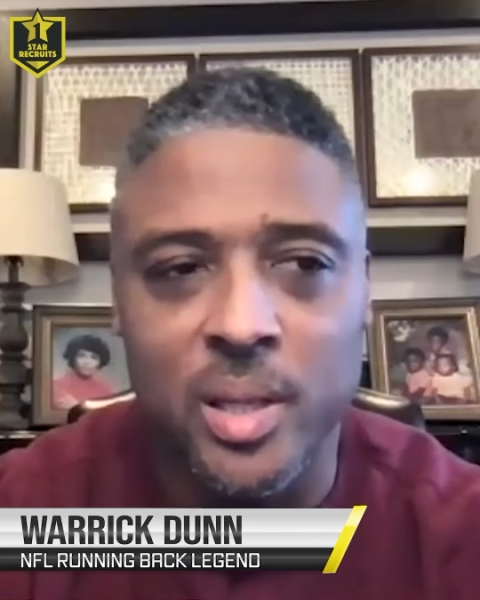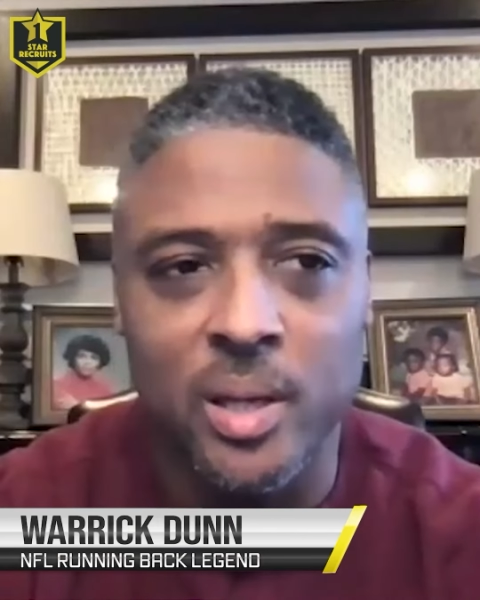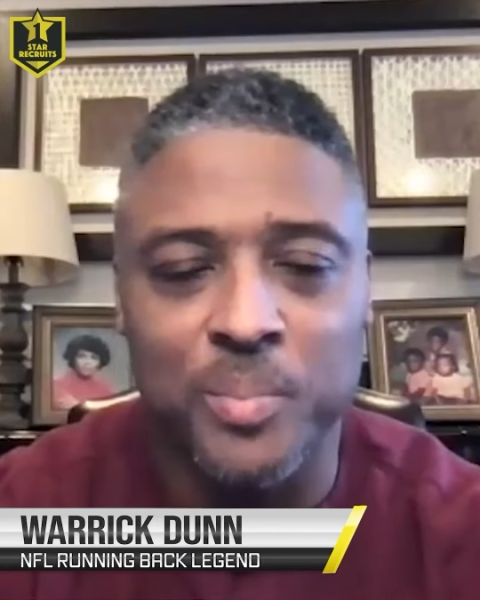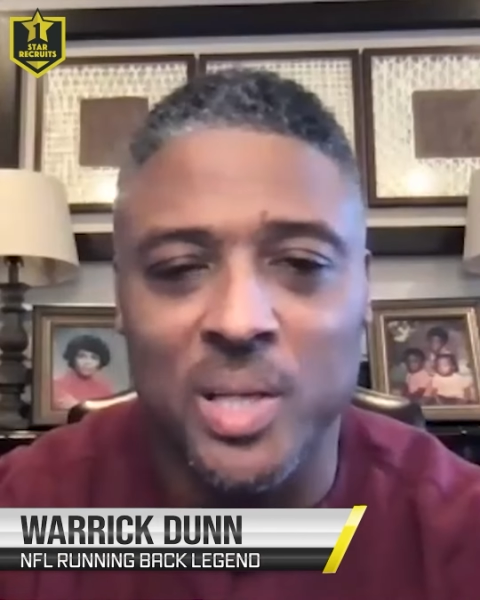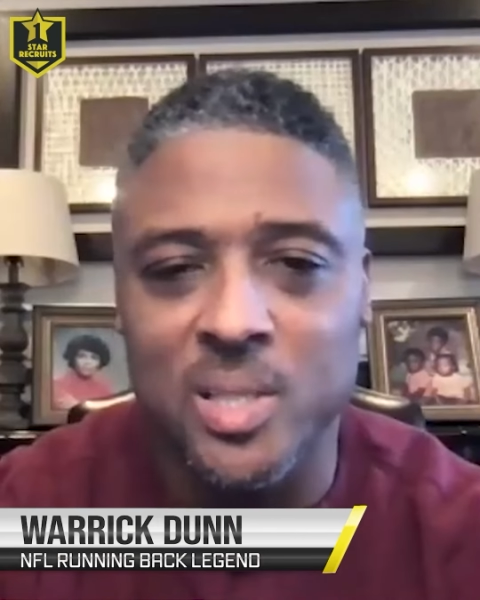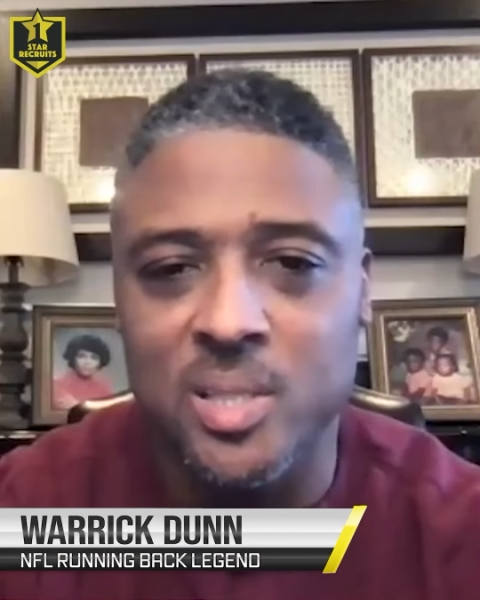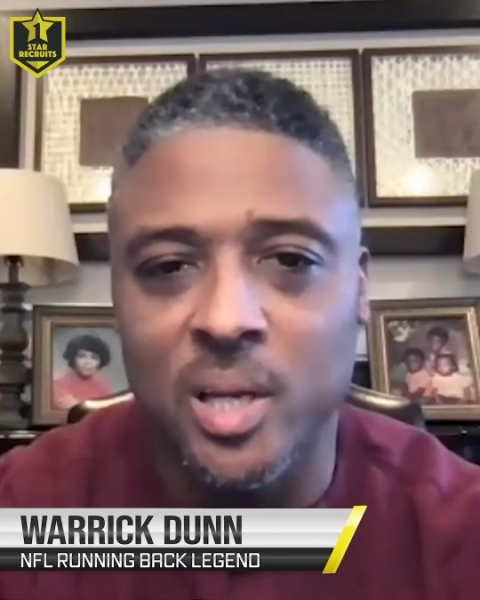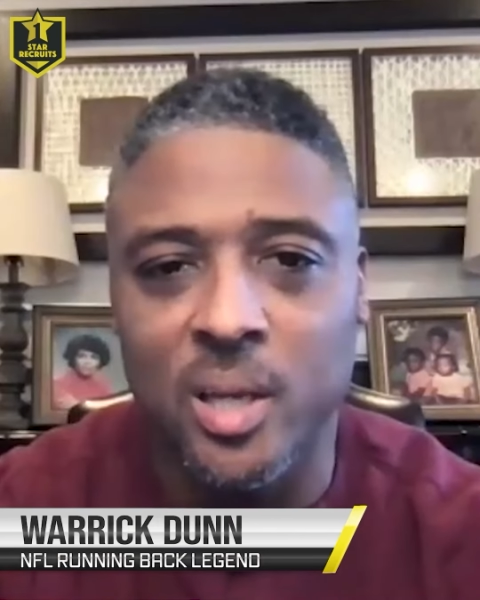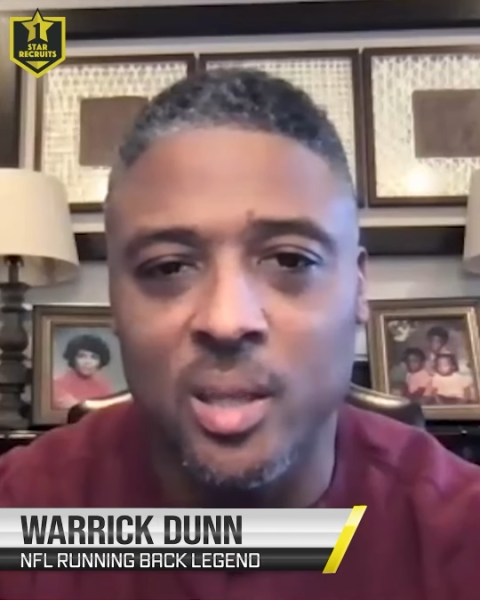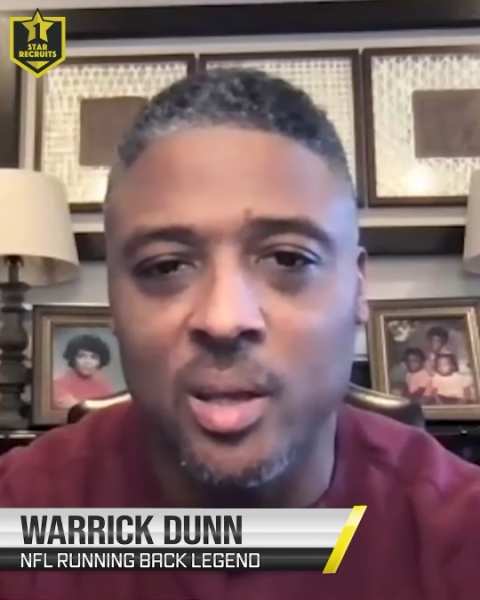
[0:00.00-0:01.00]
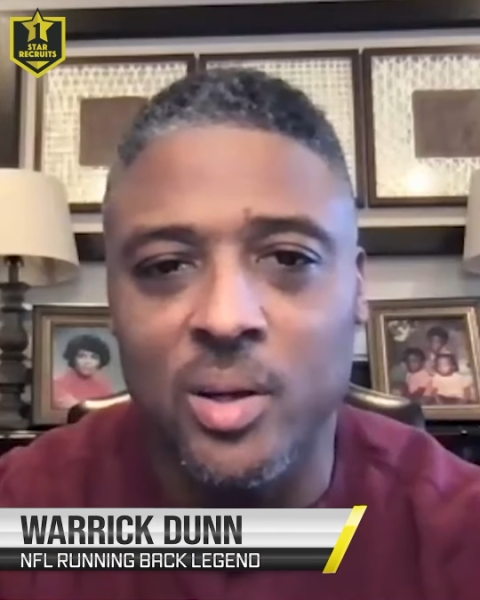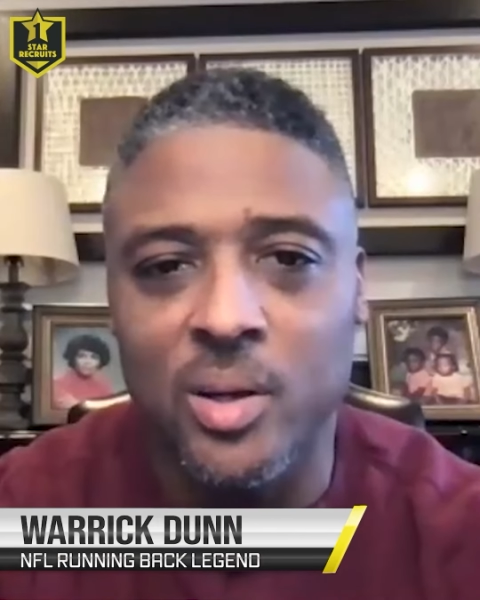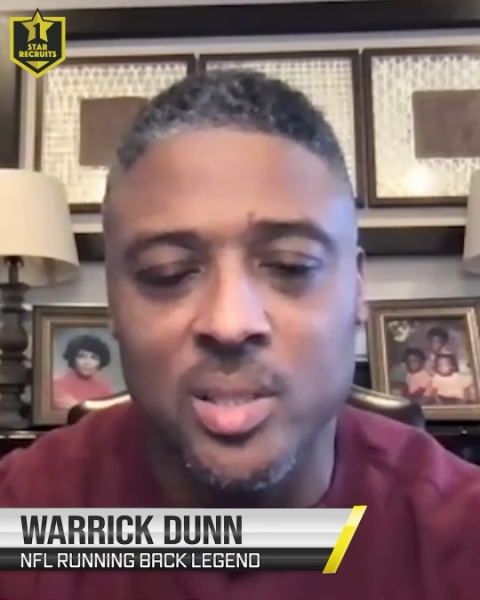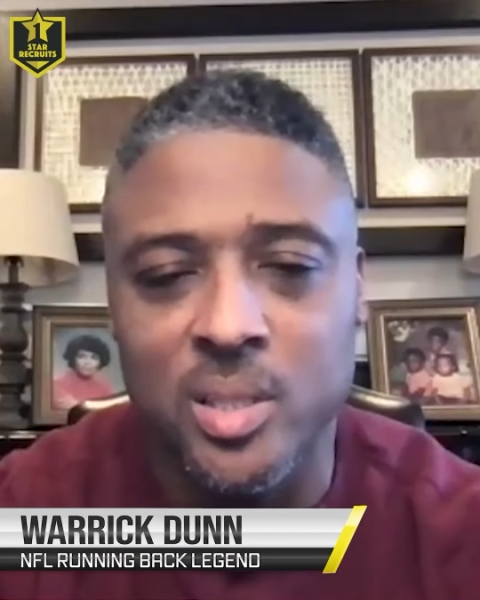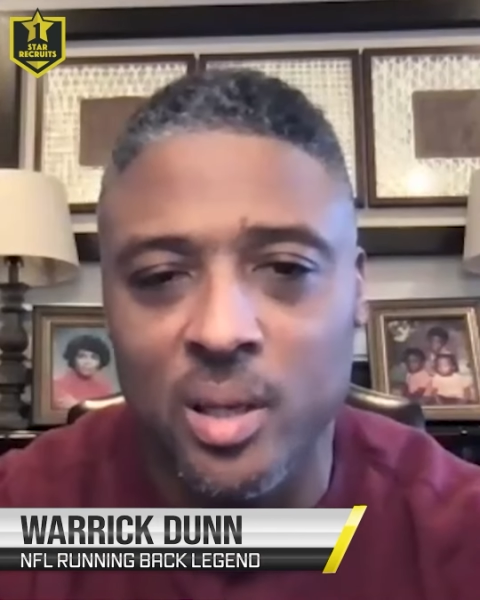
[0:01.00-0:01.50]
that my second year
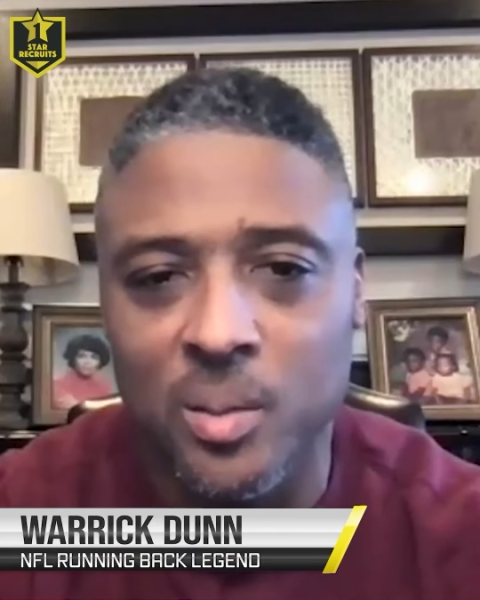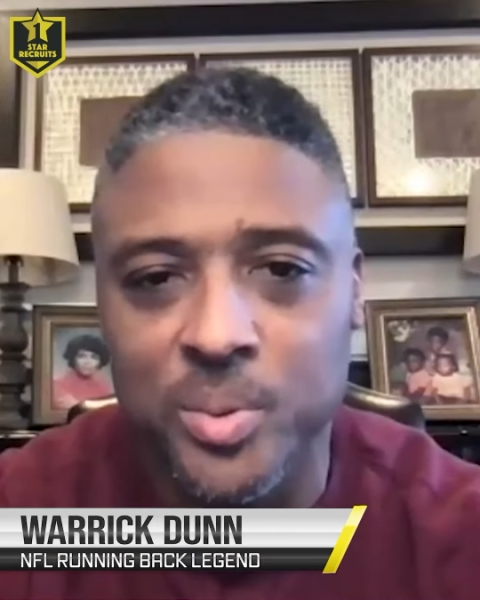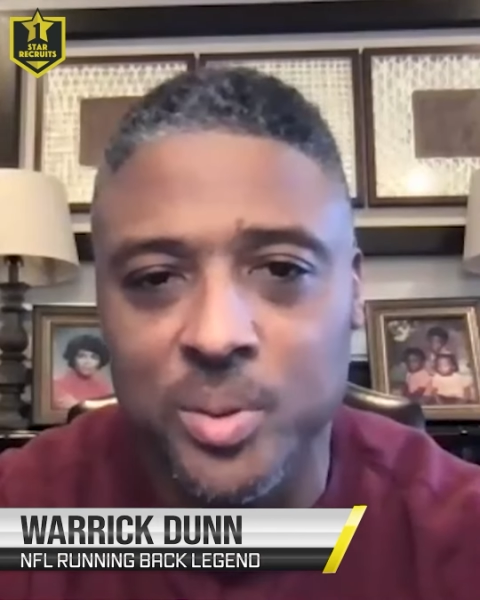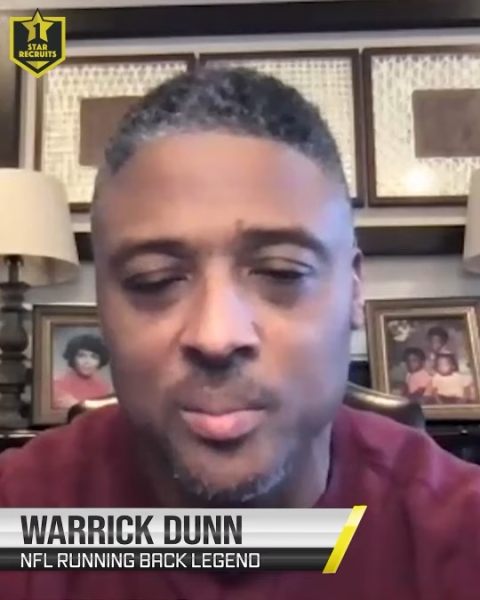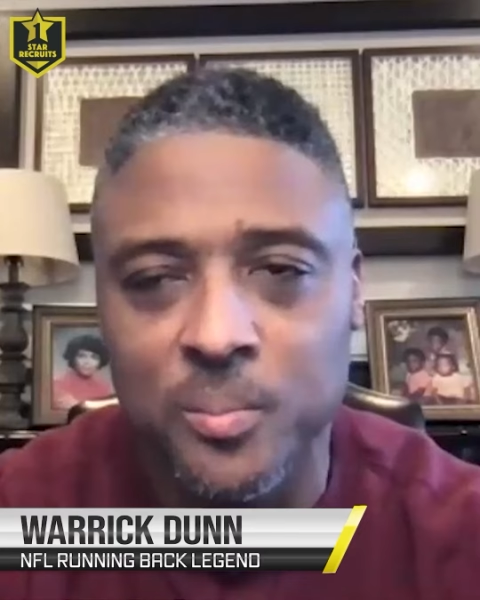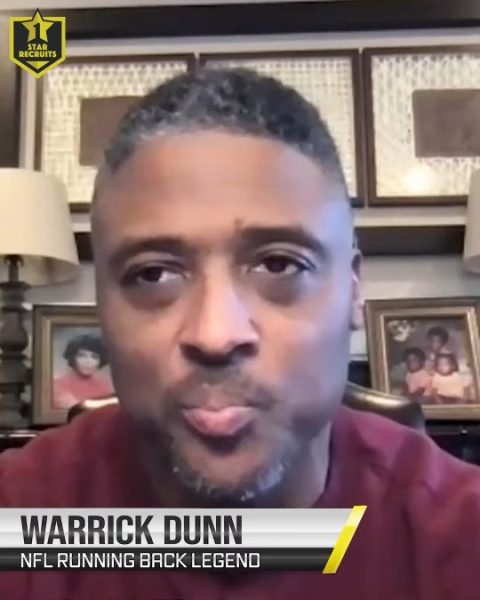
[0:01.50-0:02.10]
in Tampa,